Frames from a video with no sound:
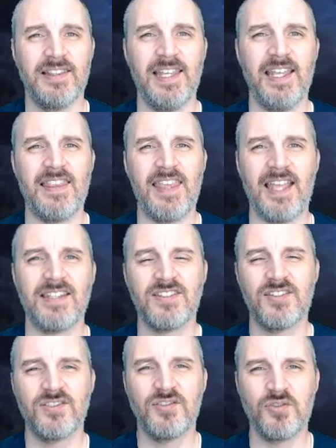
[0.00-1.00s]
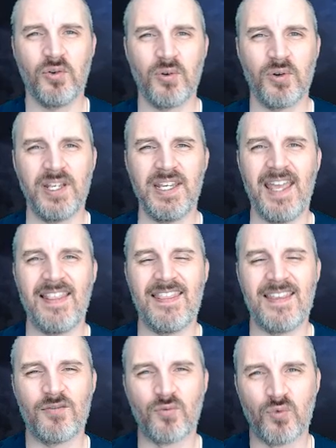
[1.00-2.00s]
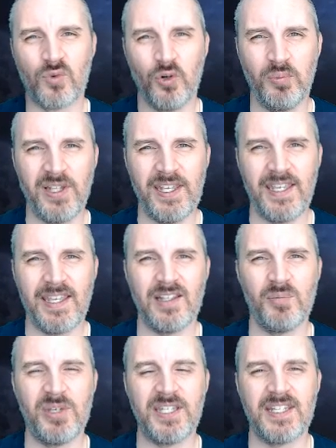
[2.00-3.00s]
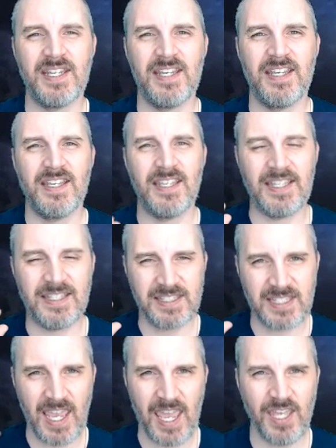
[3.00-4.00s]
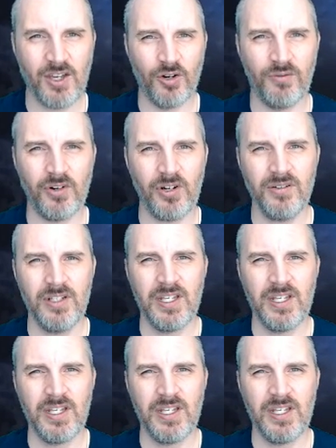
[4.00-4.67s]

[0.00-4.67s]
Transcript: that story and that role-playing element take over,